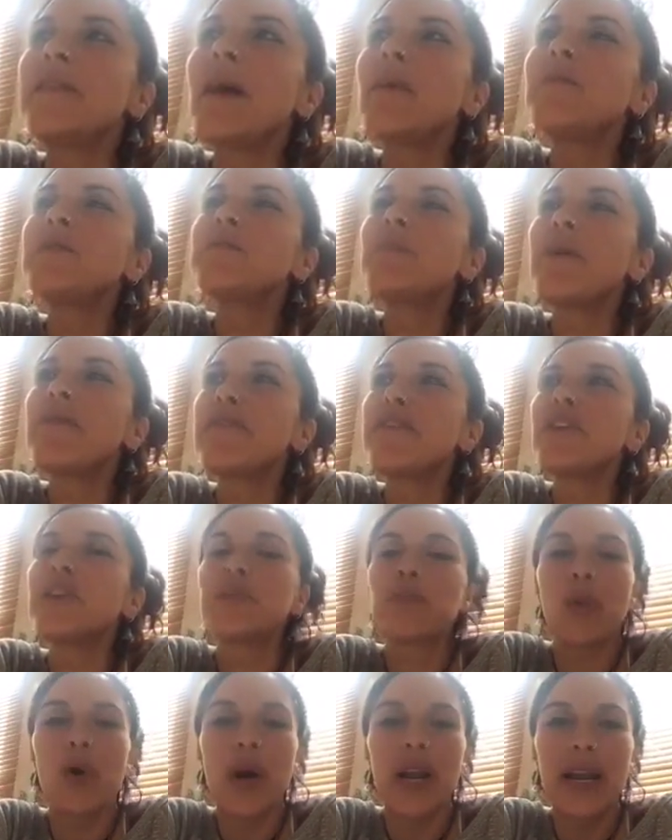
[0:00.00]
that was my
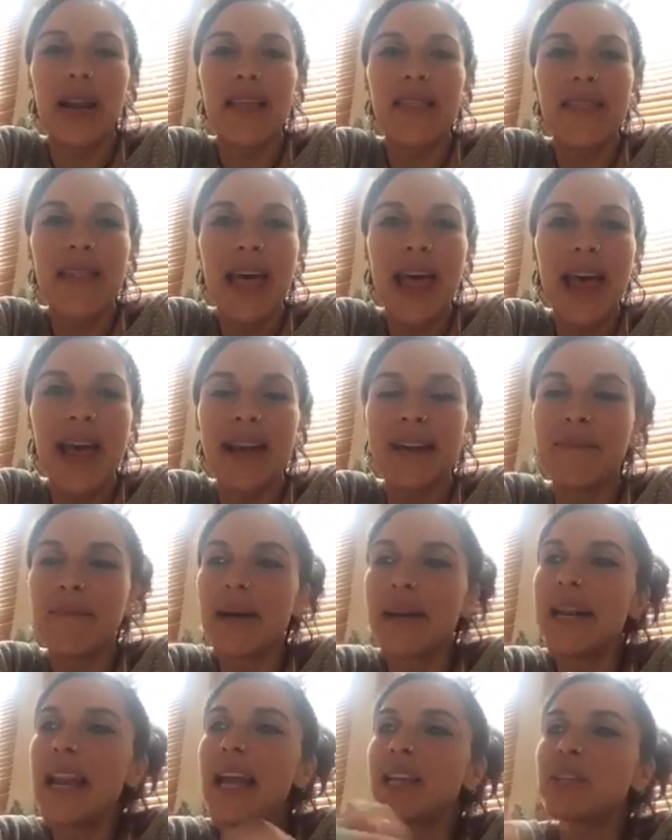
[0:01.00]
first point. And then
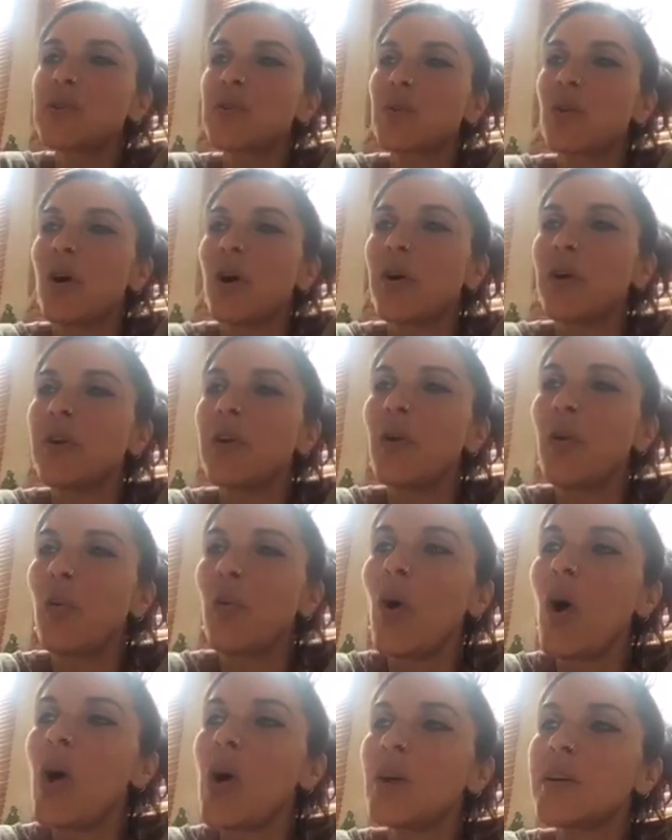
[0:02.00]
my next one
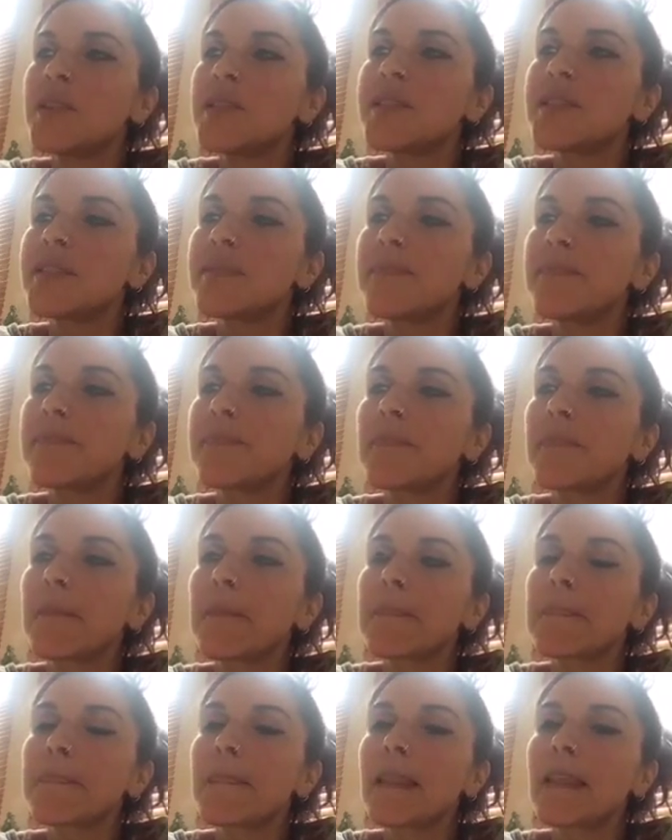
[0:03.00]
was,
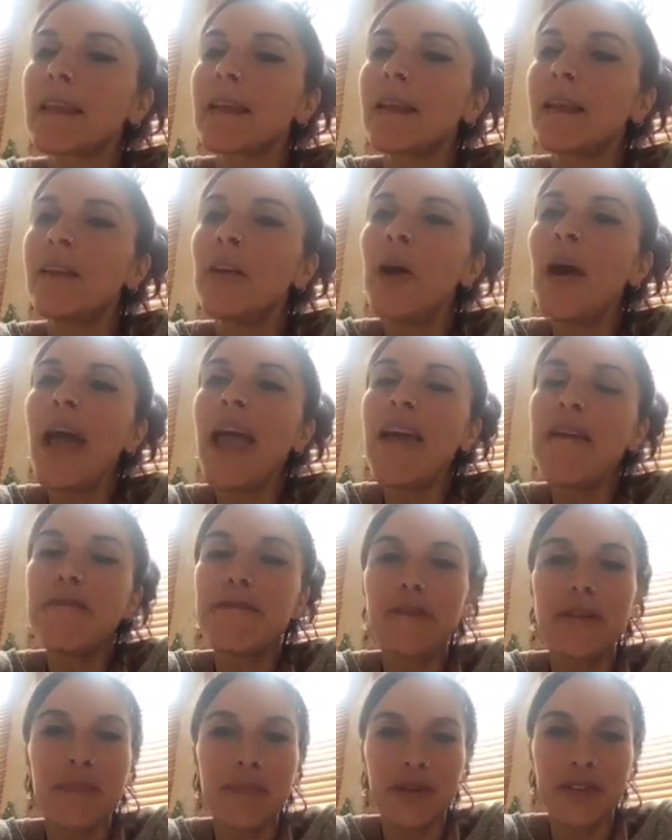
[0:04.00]
not
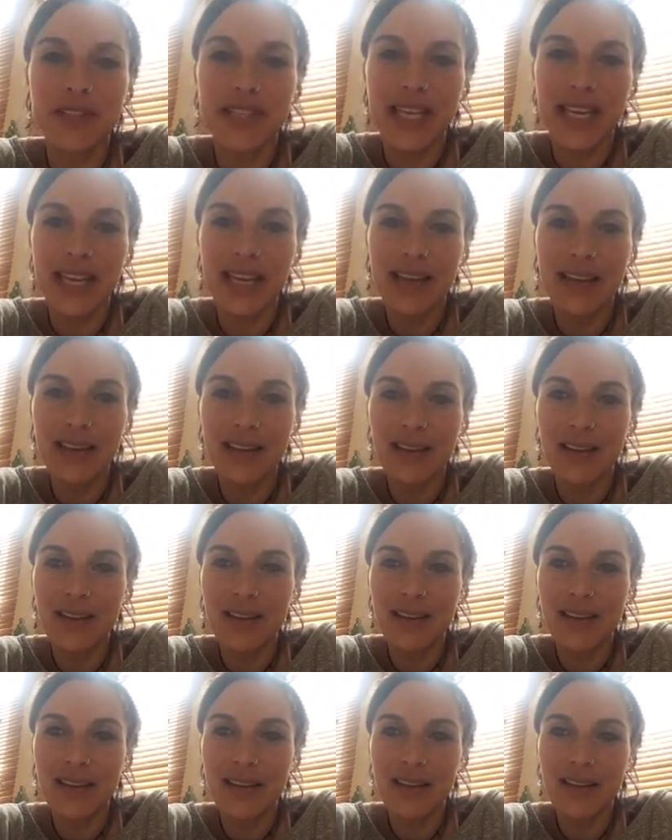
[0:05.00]
everybody
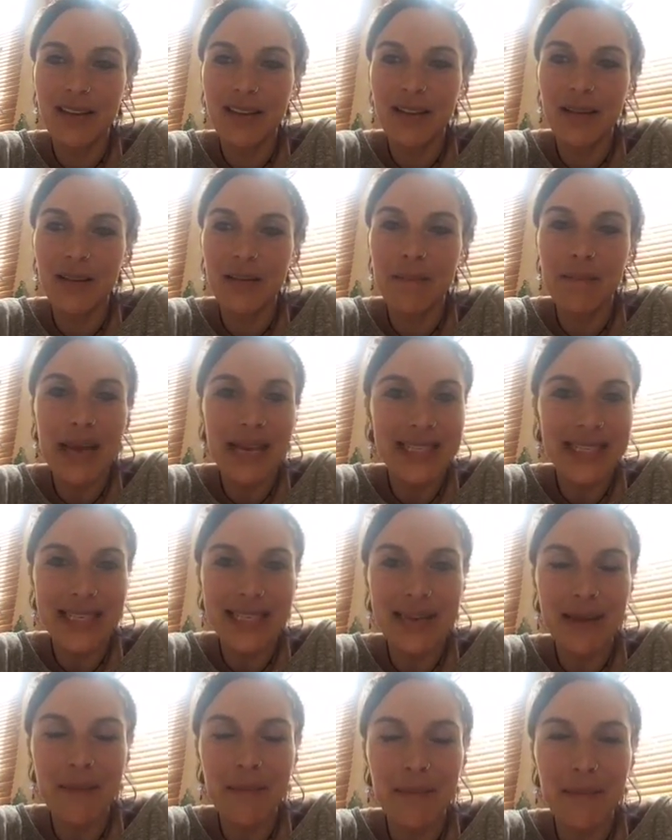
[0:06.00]

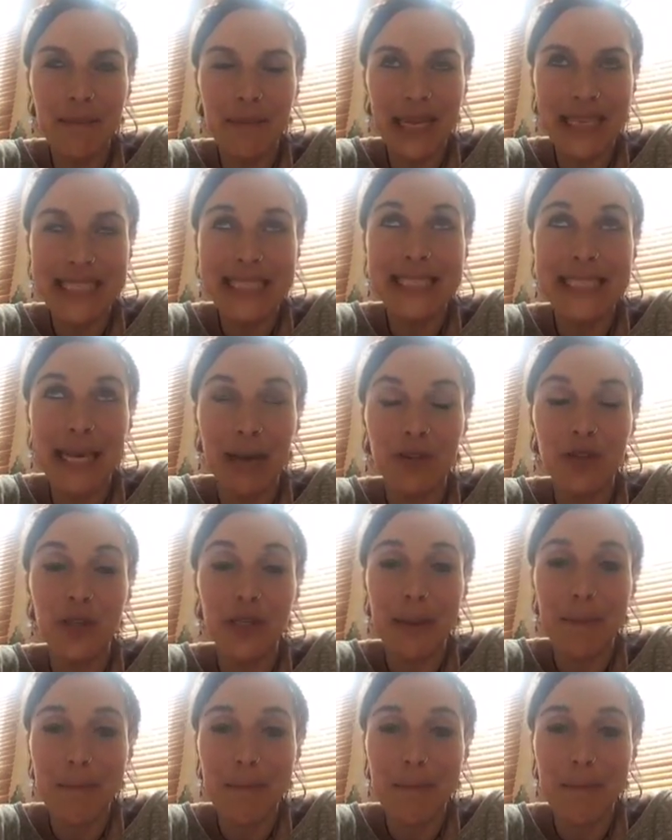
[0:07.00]
meditates